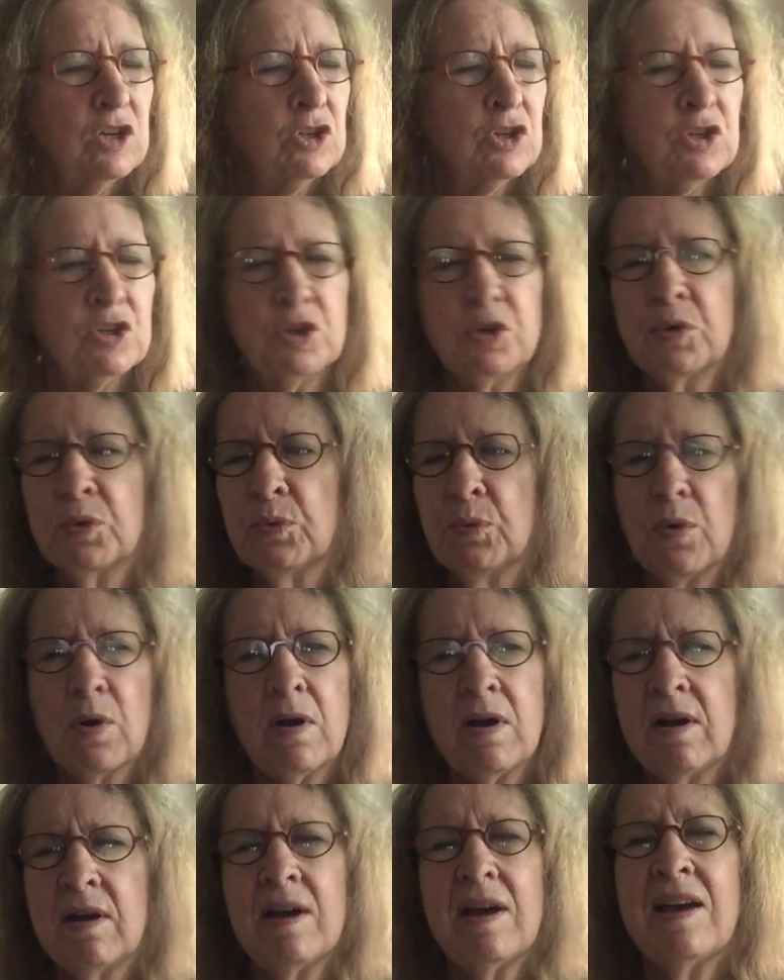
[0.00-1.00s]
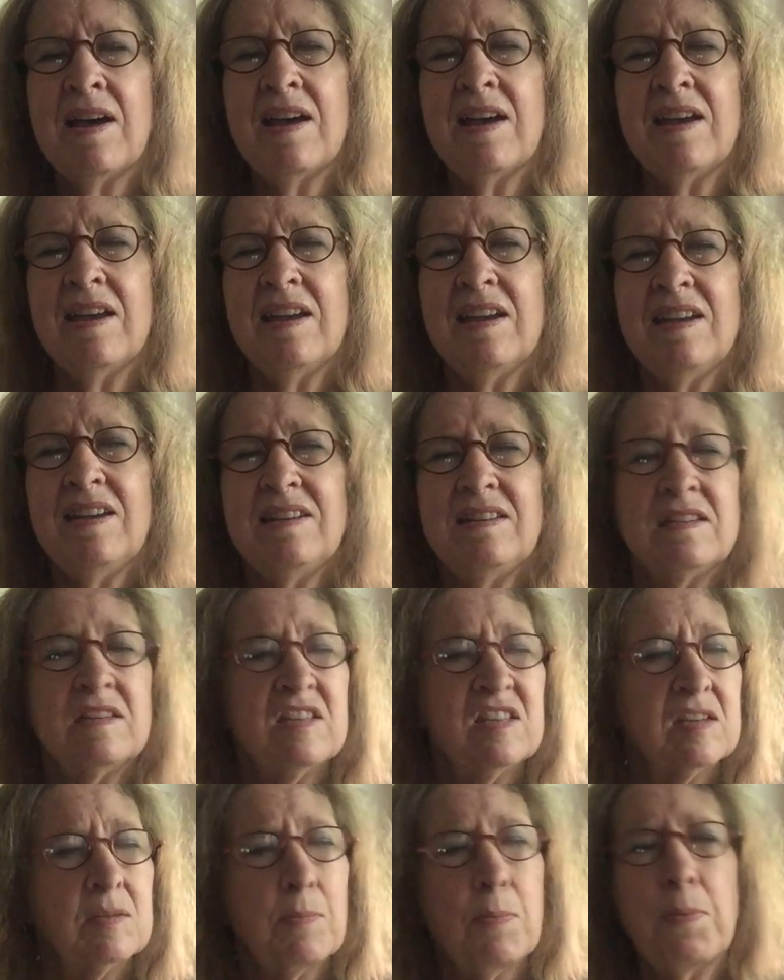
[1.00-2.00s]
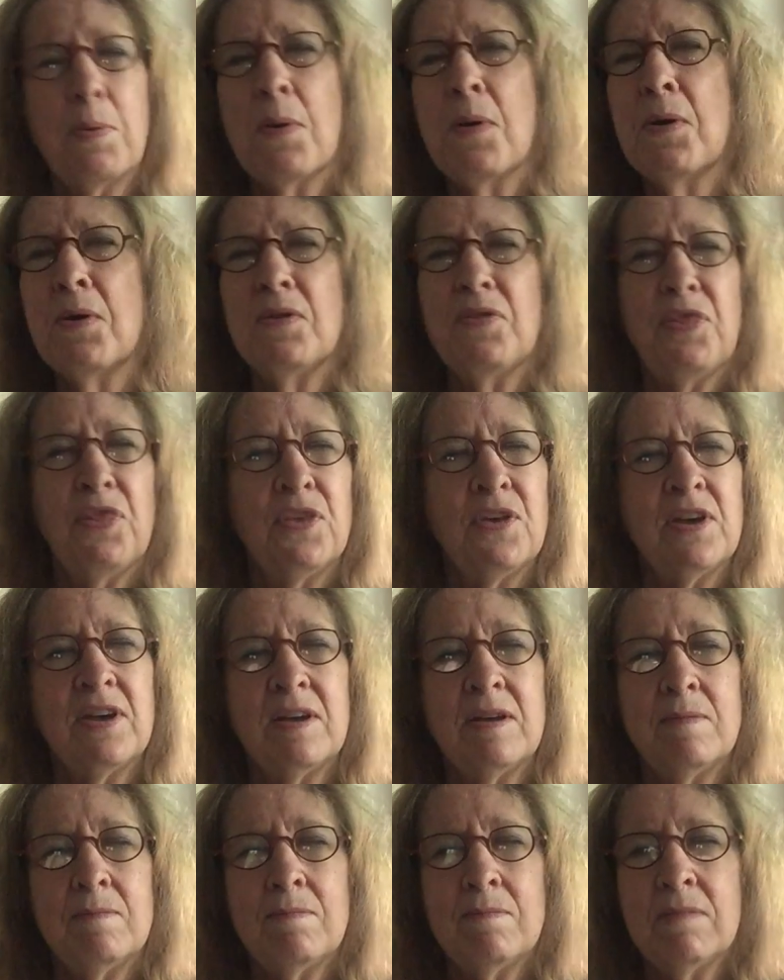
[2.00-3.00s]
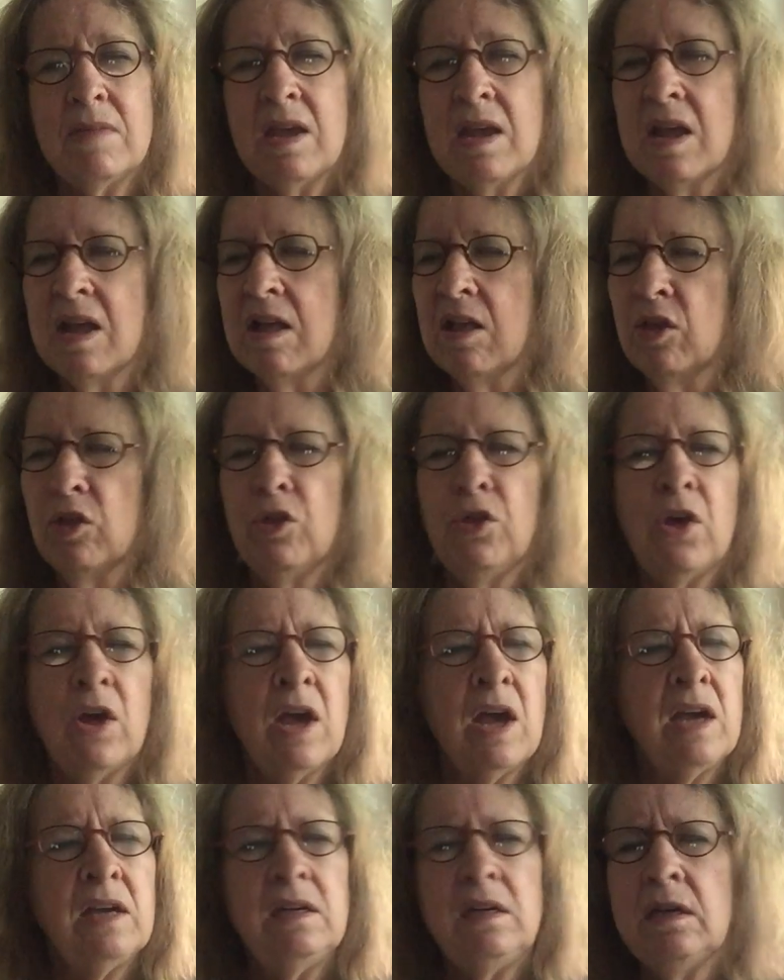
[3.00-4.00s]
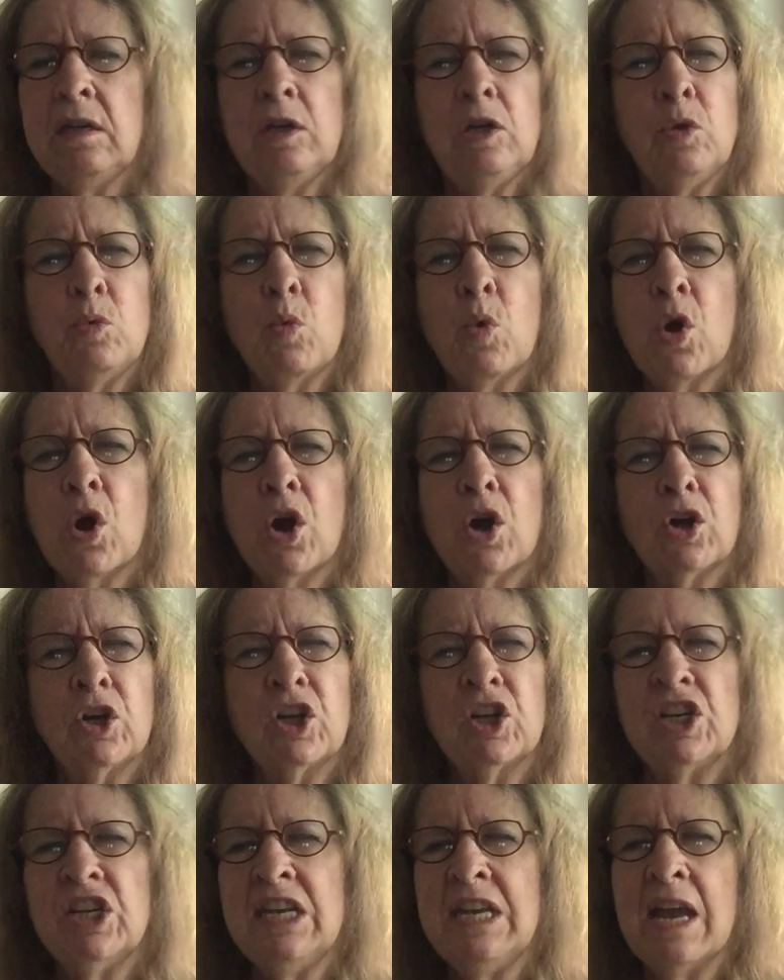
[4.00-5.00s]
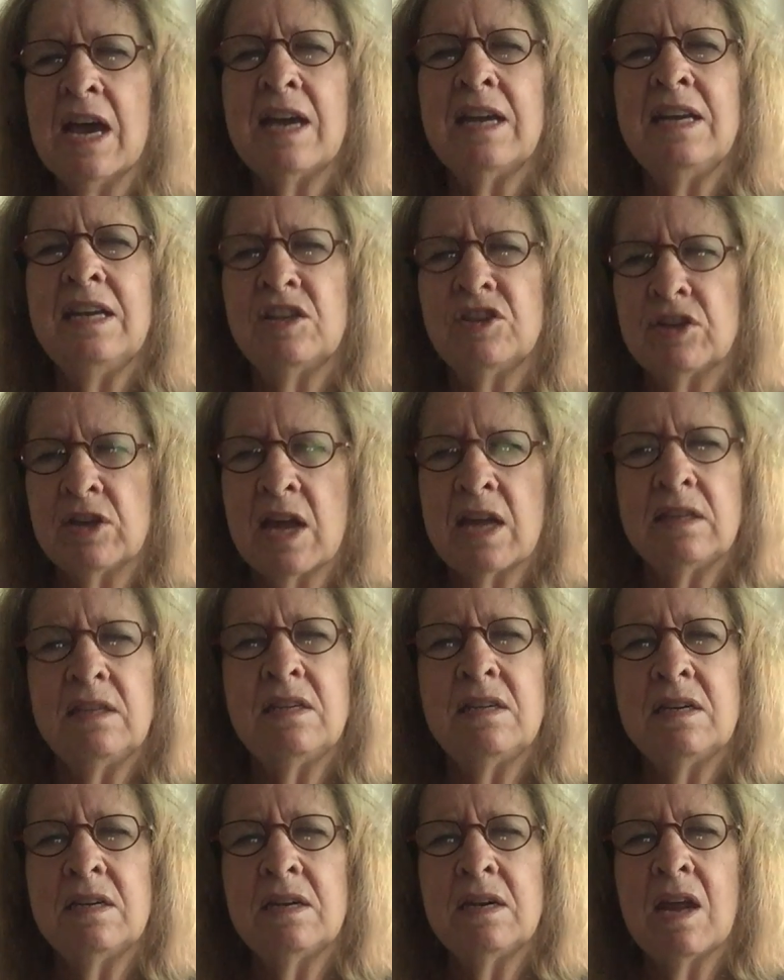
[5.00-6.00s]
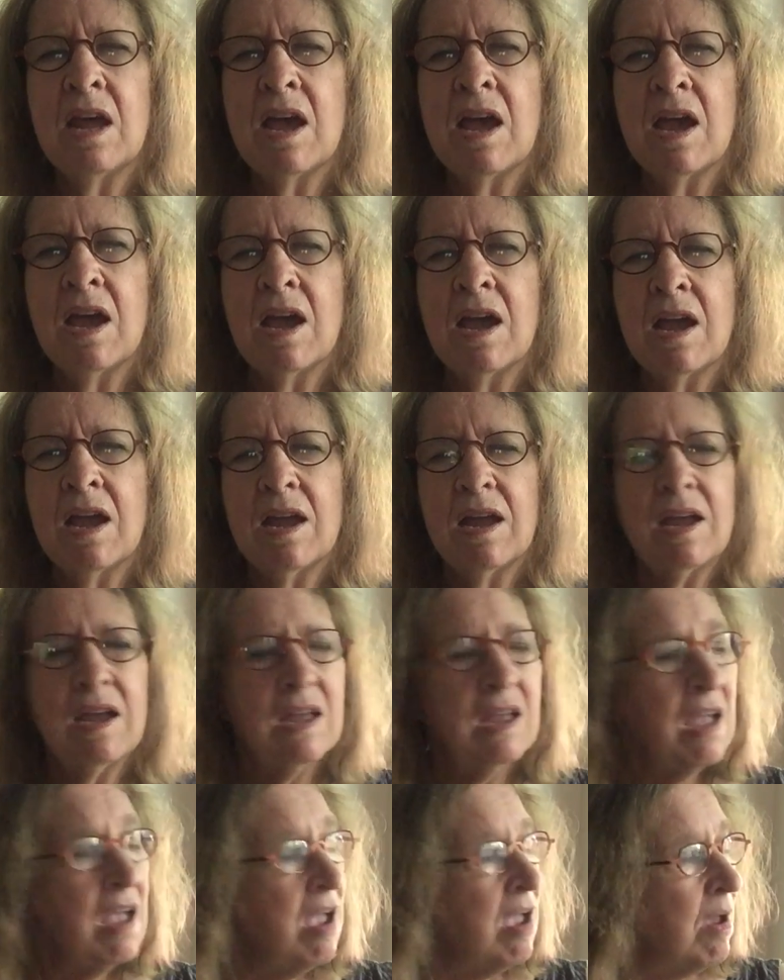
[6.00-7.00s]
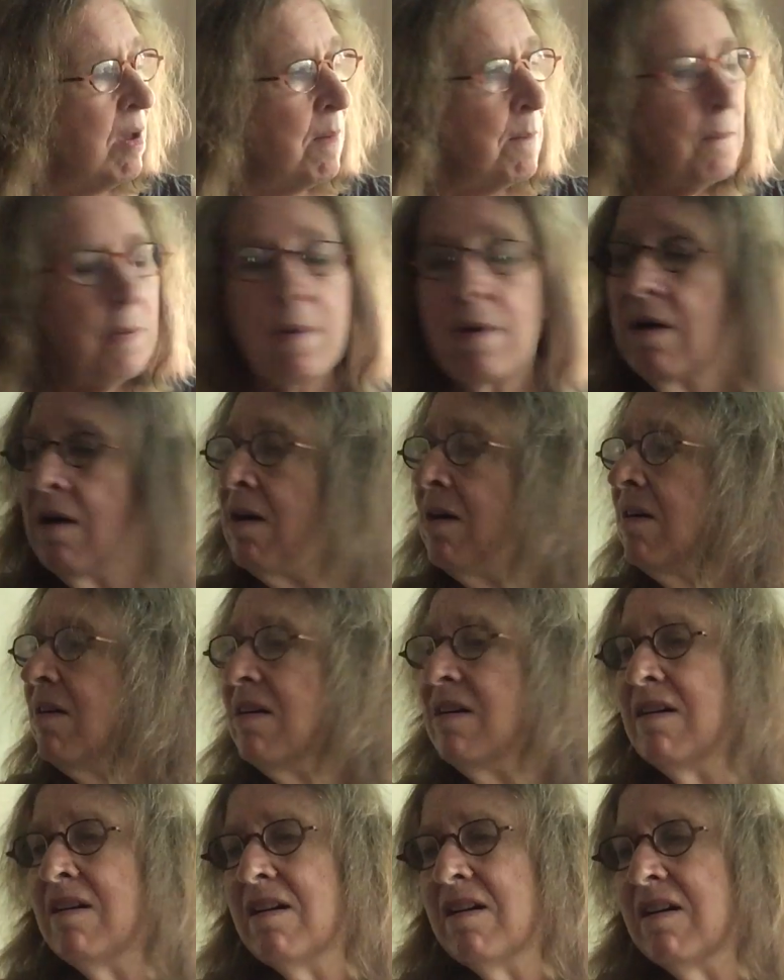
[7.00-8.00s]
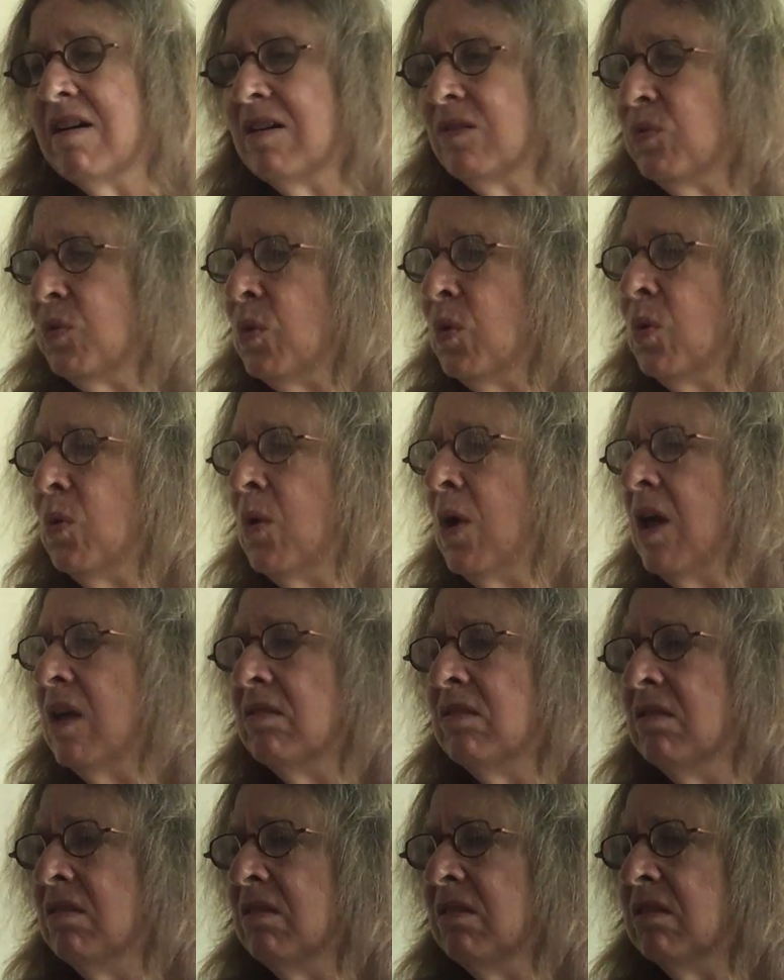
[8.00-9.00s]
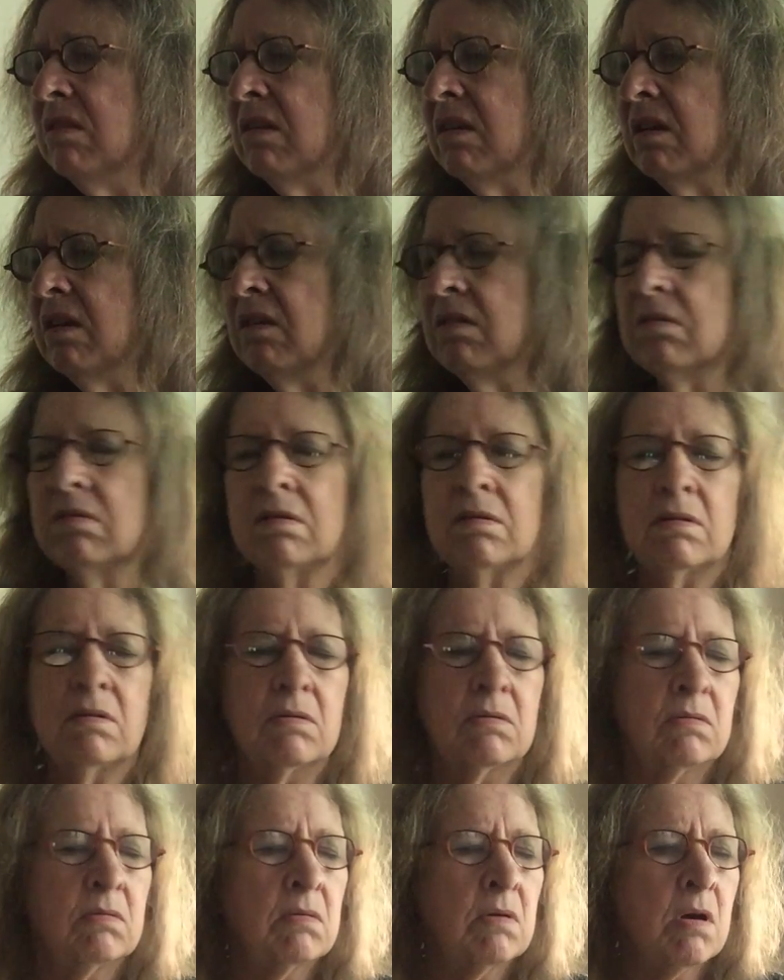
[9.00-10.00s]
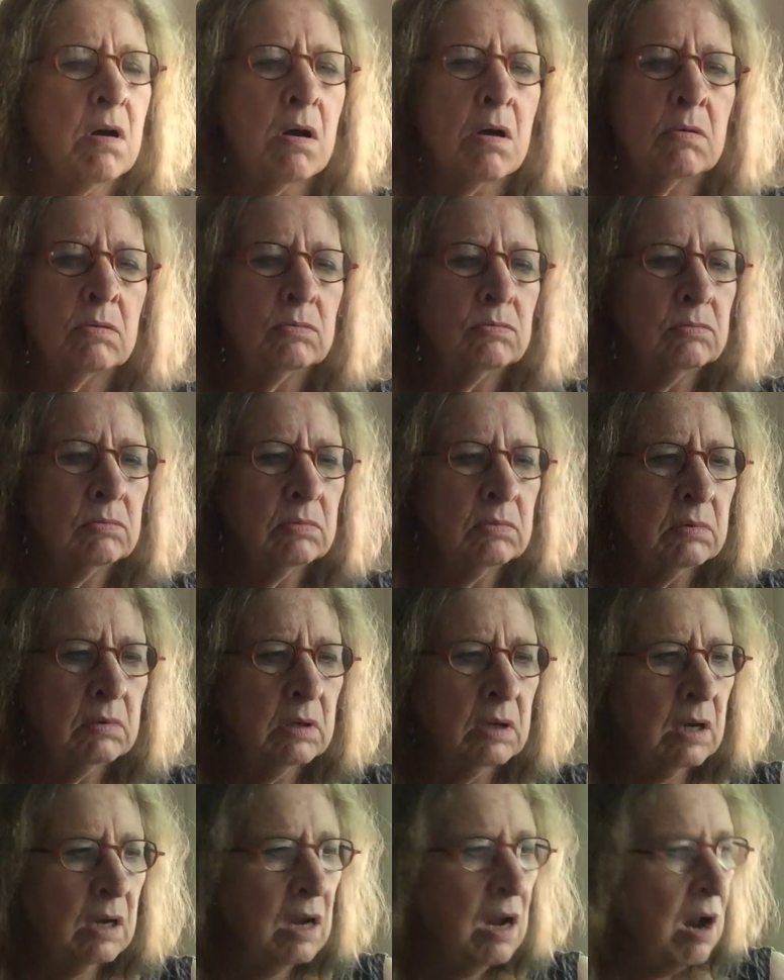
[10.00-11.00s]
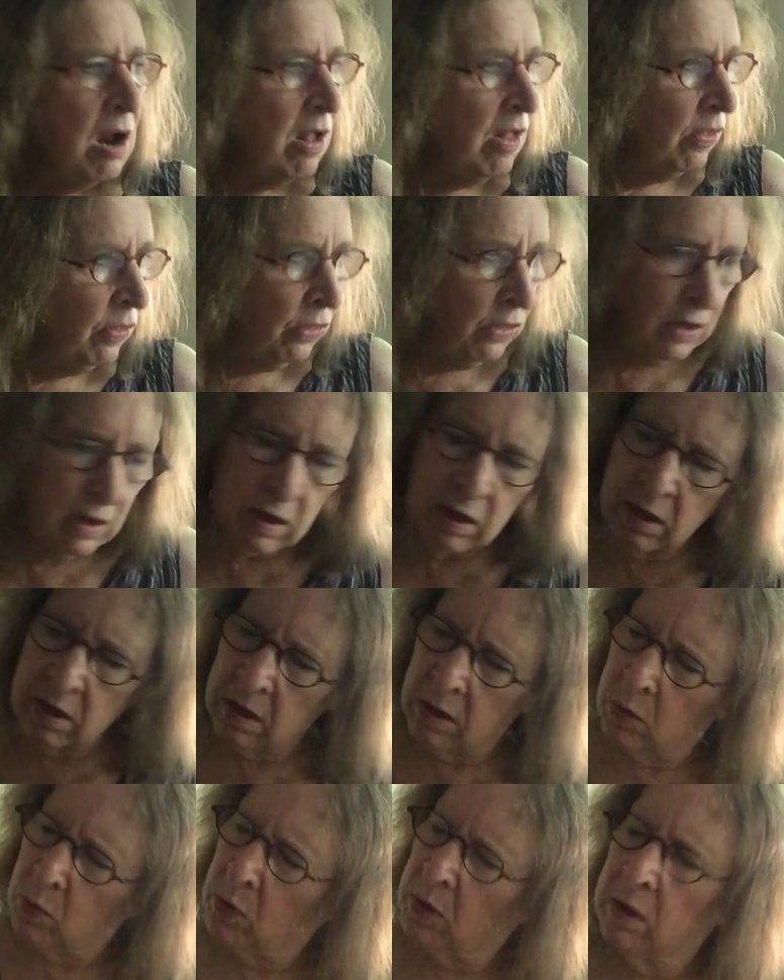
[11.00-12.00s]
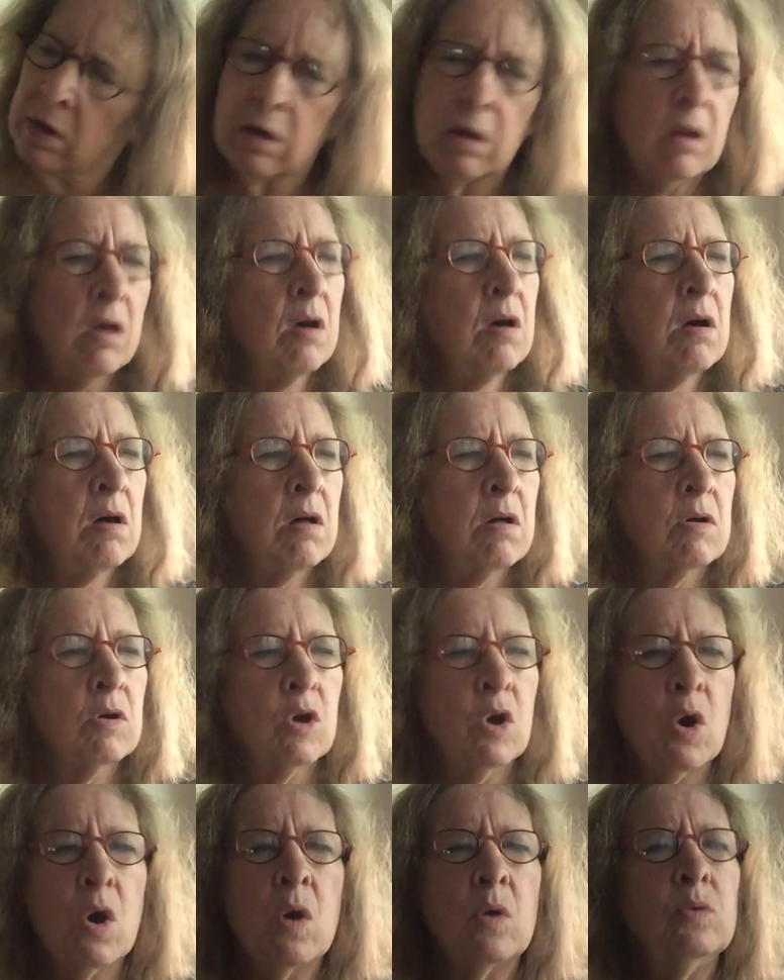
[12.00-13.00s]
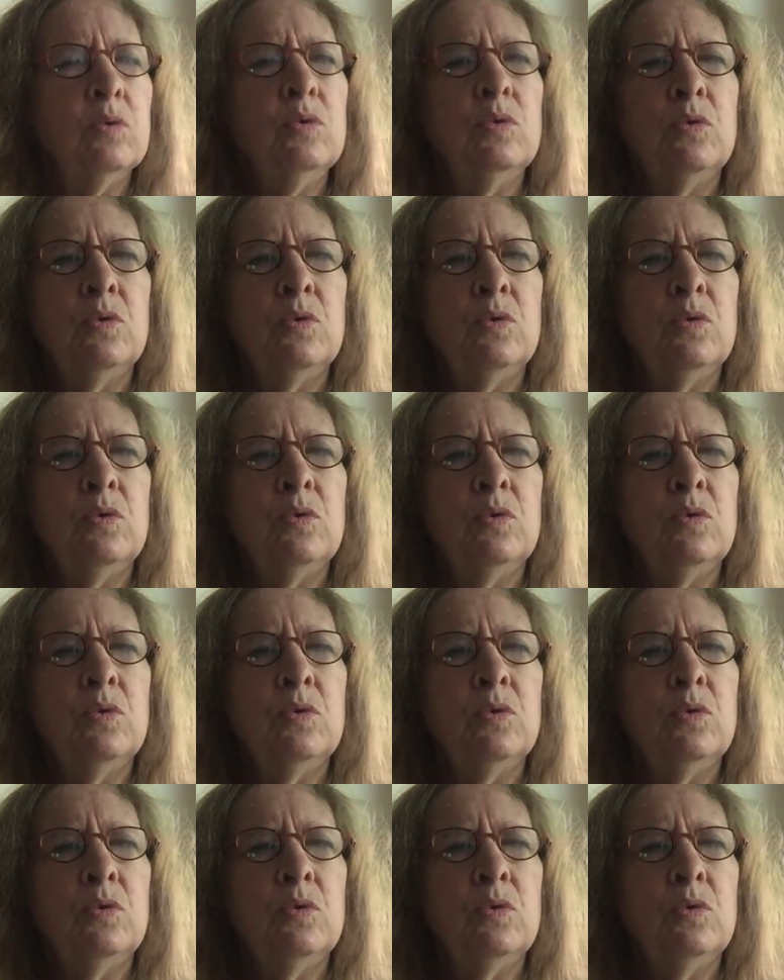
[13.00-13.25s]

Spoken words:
to try to support them. They work night and day, but when they are grown, they will all go